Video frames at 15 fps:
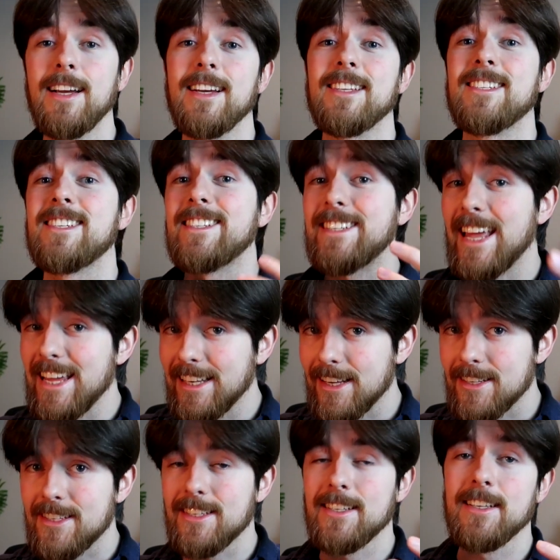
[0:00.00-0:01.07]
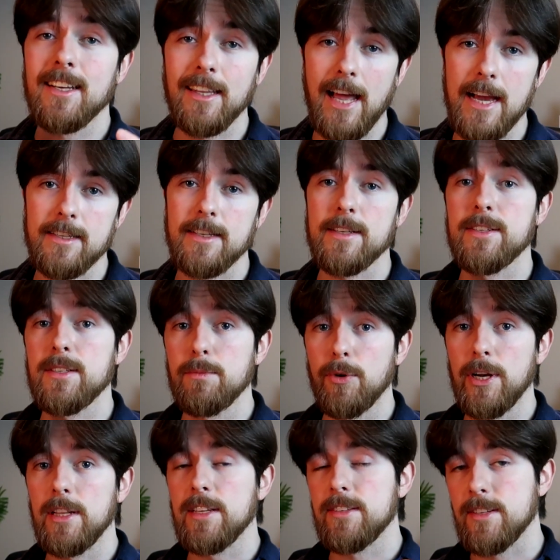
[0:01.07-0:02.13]
a stateless, classless,
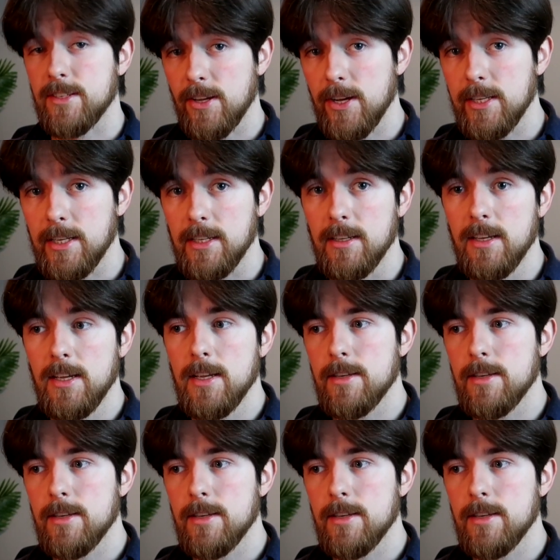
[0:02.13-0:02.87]
moneyless society.